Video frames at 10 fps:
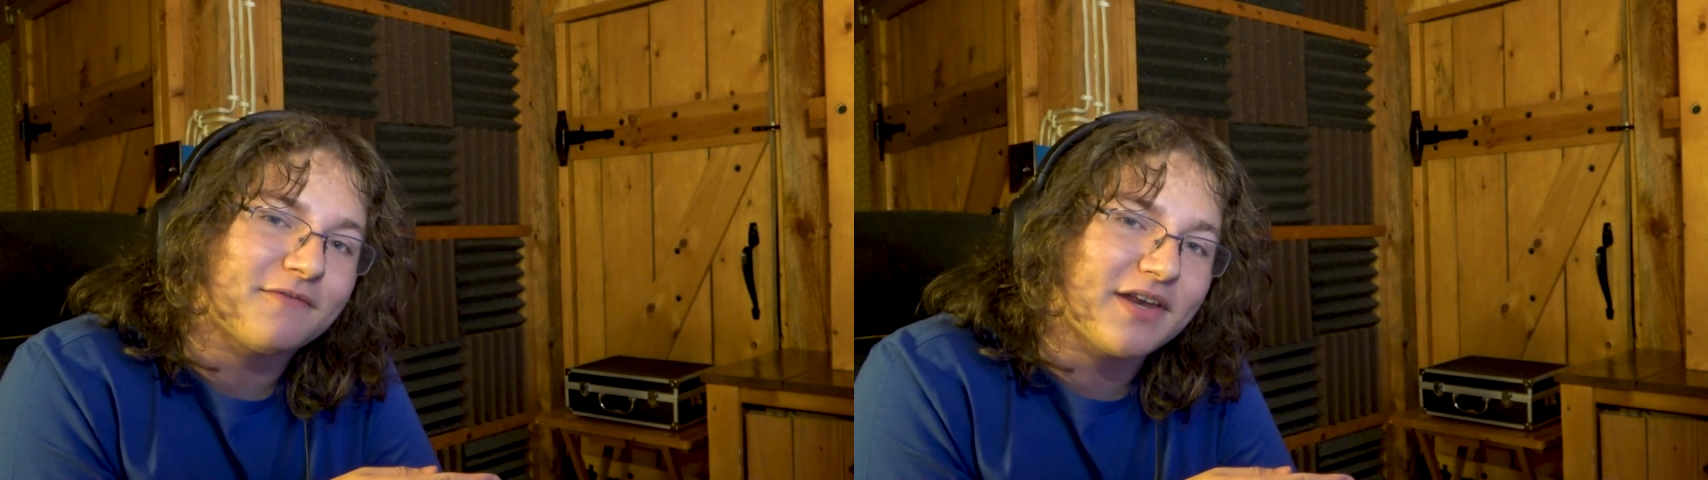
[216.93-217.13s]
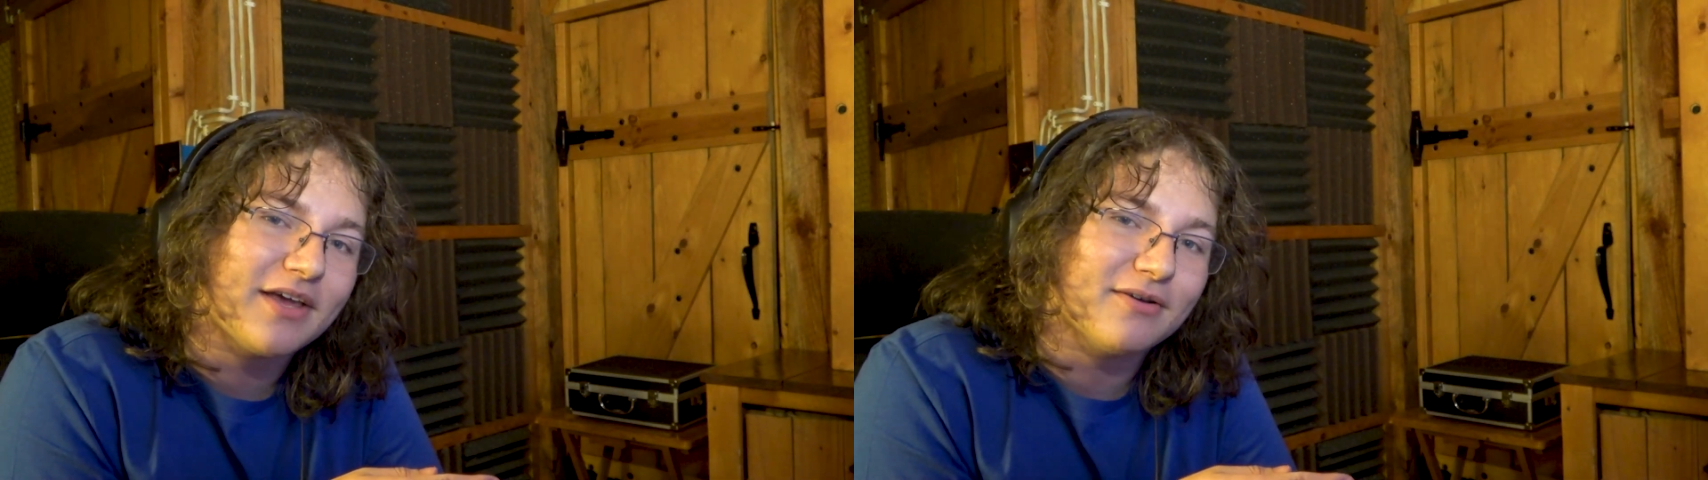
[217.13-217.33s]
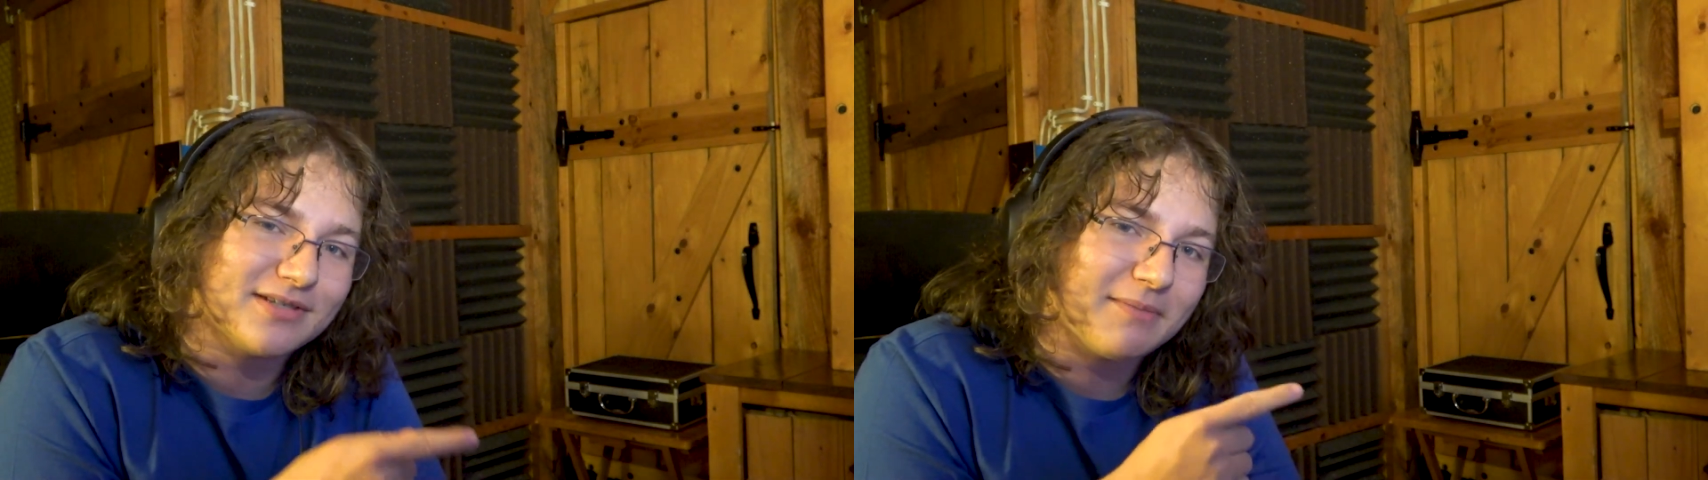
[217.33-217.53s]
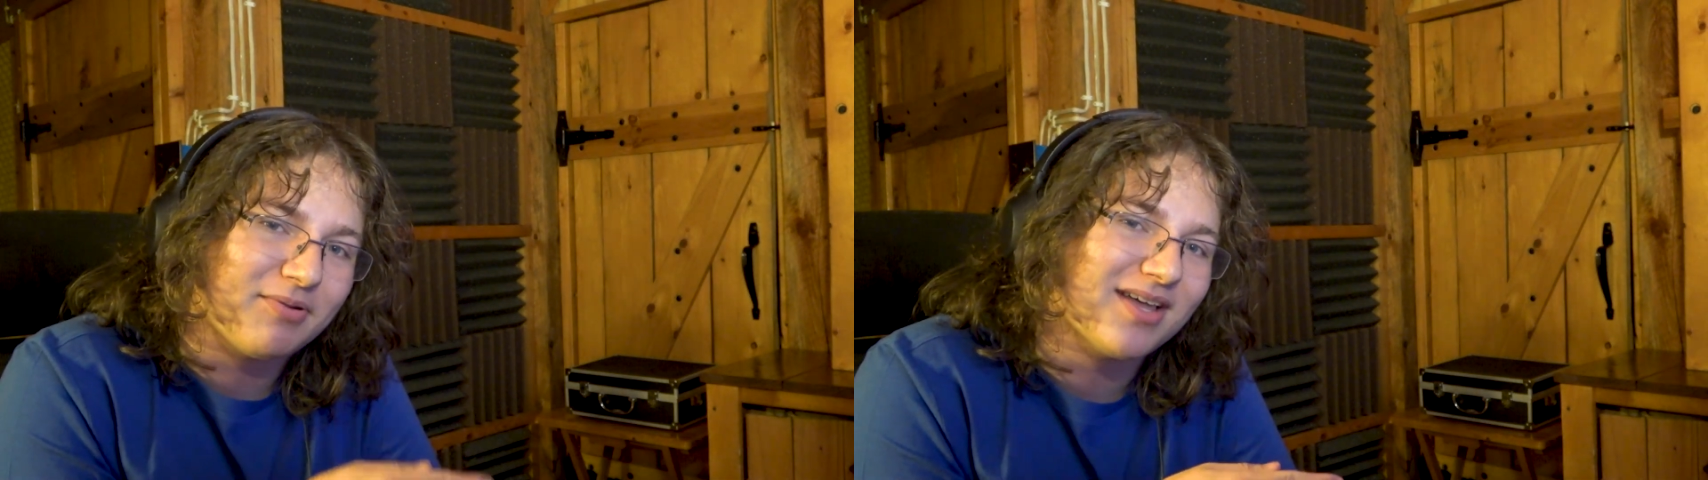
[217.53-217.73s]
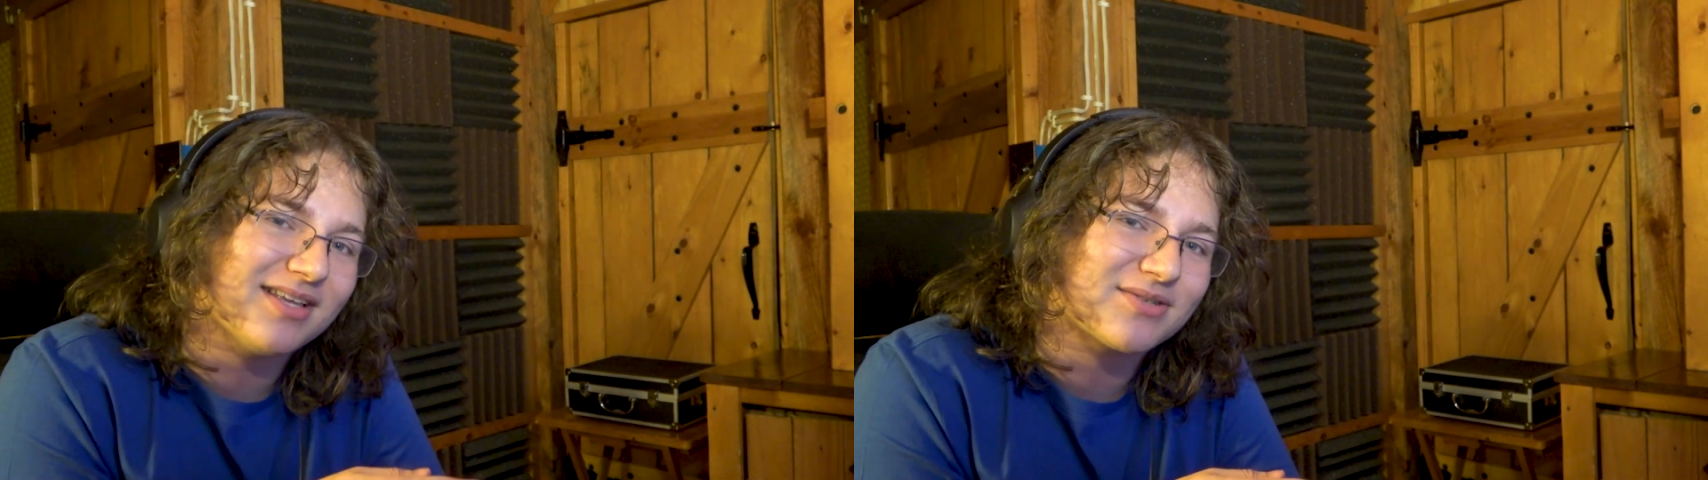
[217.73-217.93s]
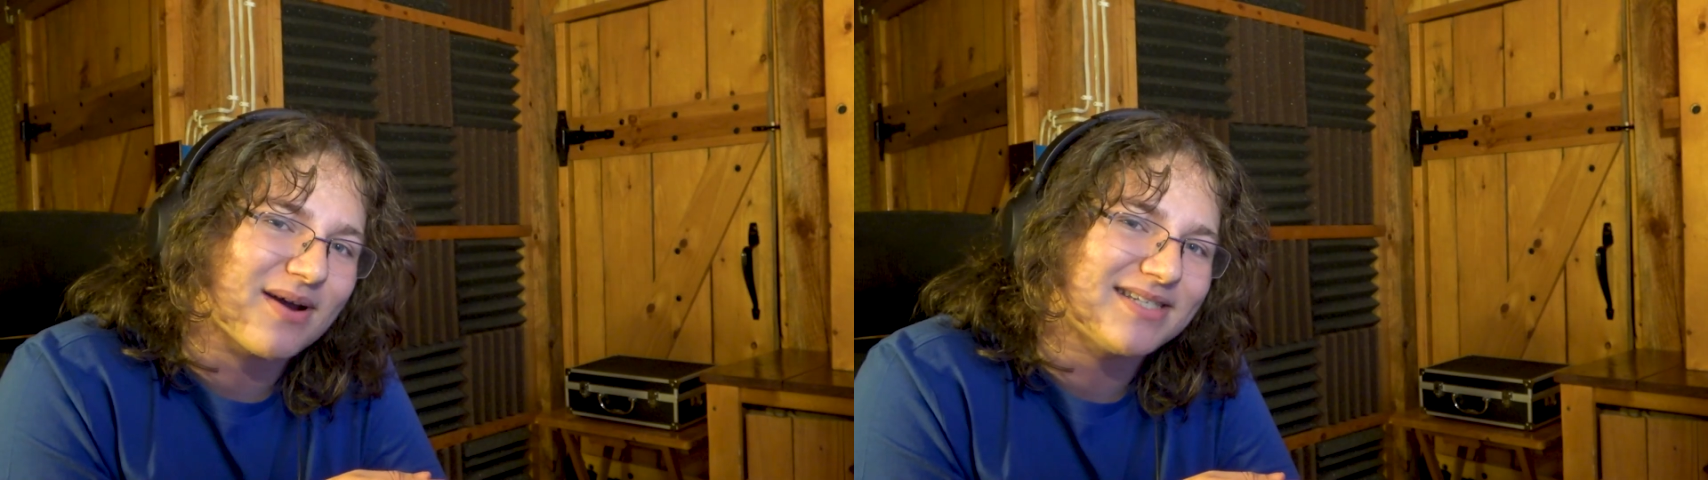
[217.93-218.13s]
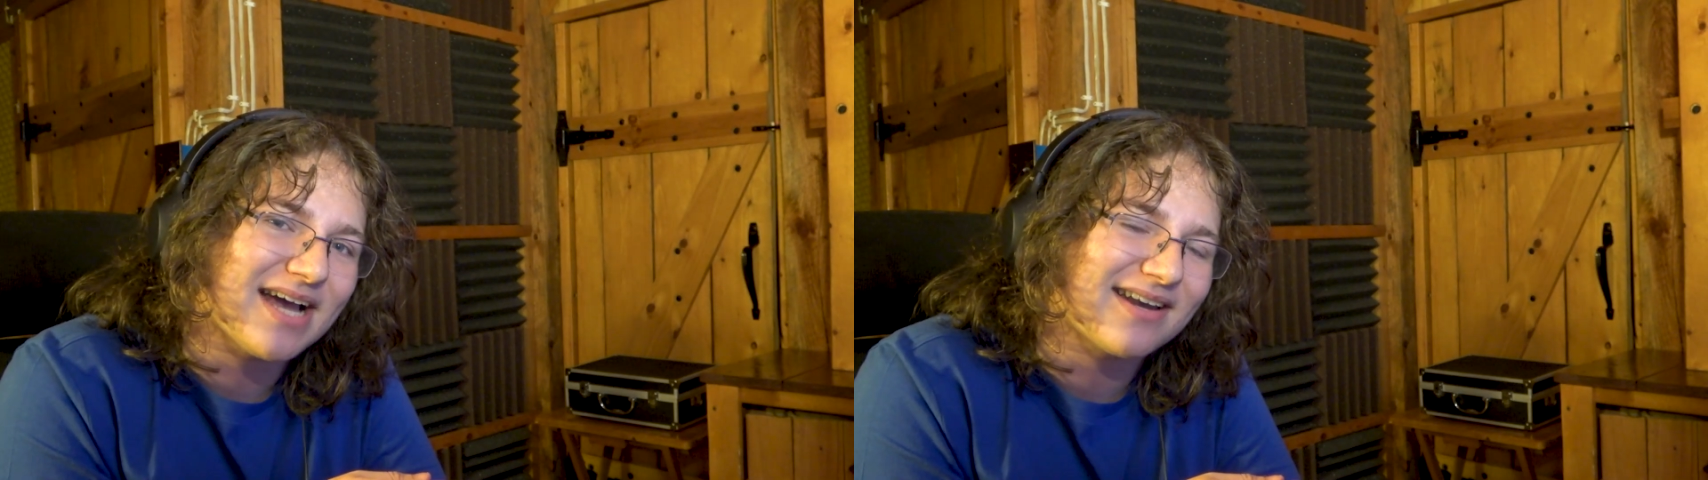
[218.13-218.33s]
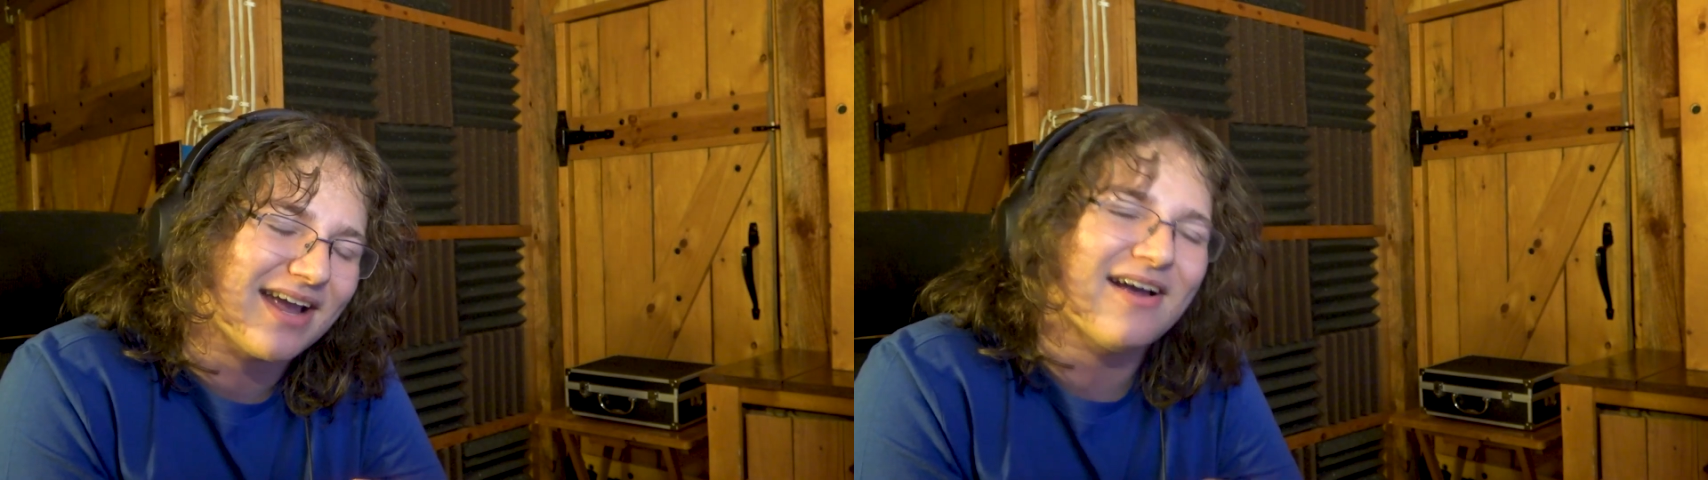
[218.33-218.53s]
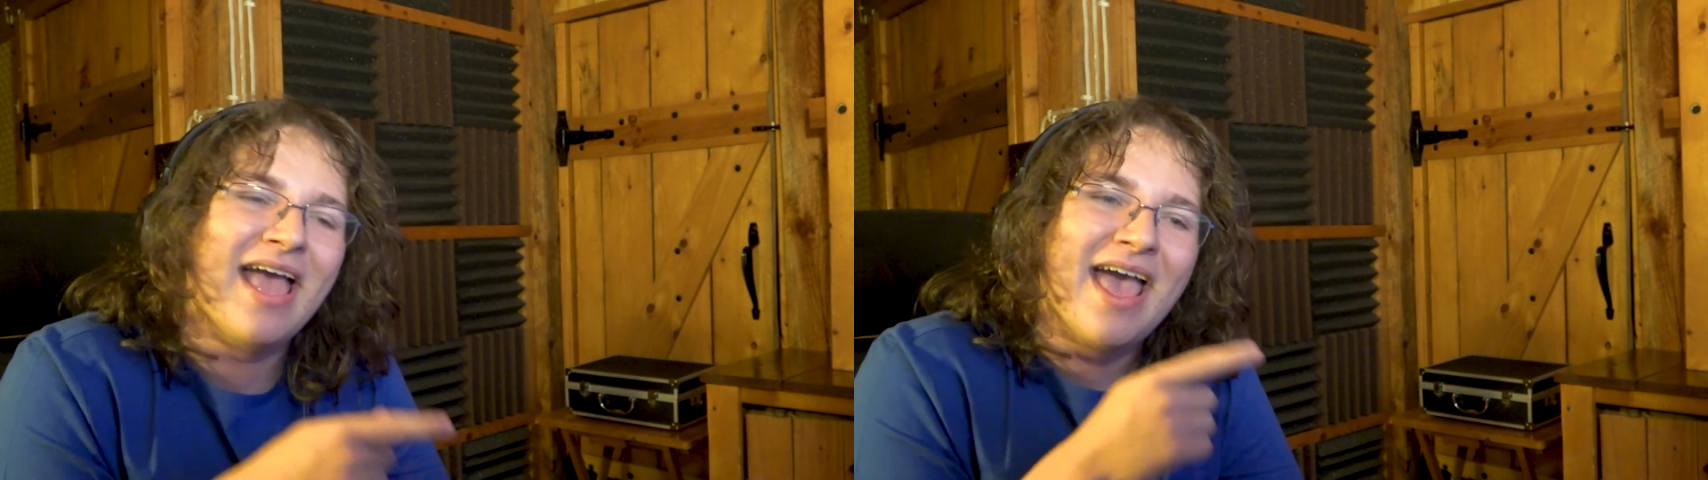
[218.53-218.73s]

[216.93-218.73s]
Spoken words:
videos in a playlist right down here,